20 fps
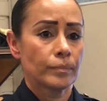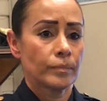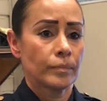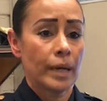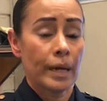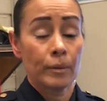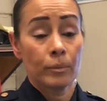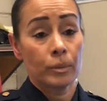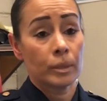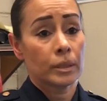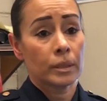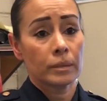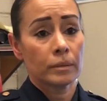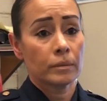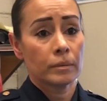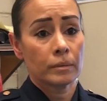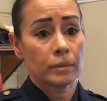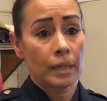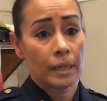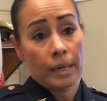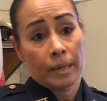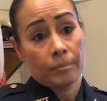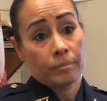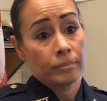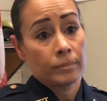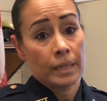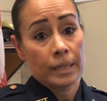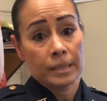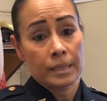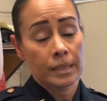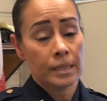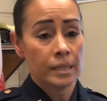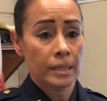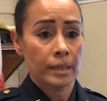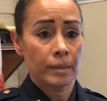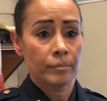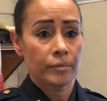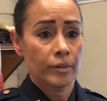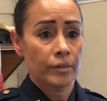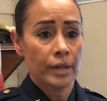I wouldn't. As I said,
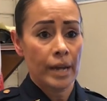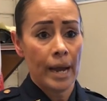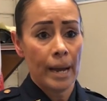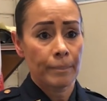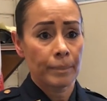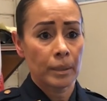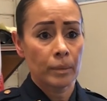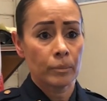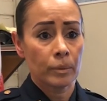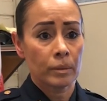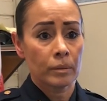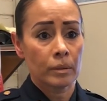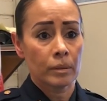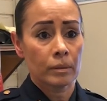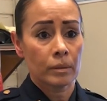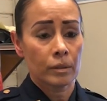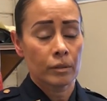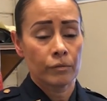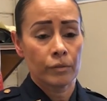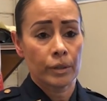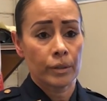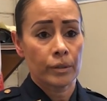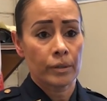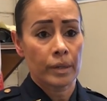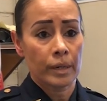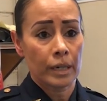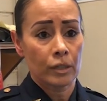I'm very happy with the career that I